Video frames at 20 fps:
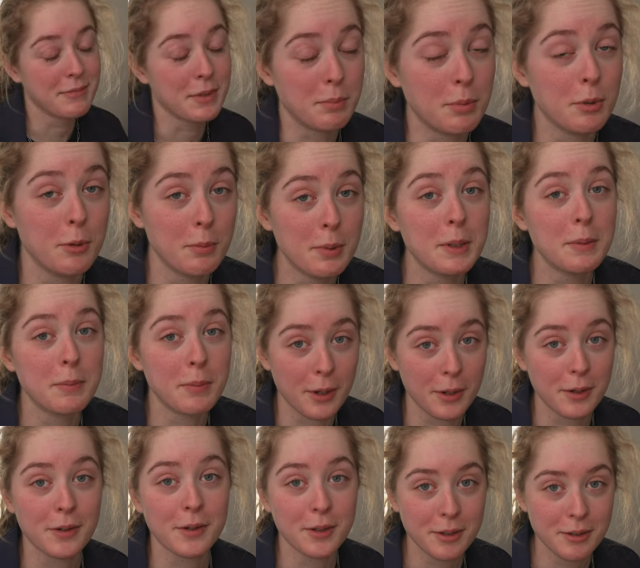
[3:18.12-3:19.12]
A pooping
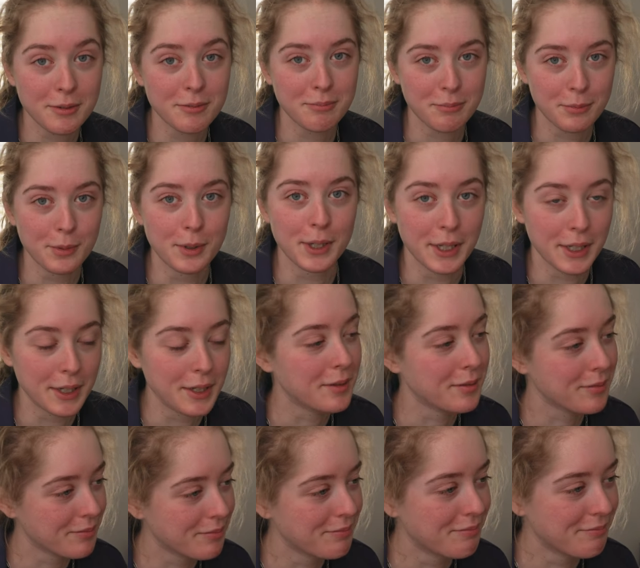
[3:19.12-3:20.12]
partner? Really?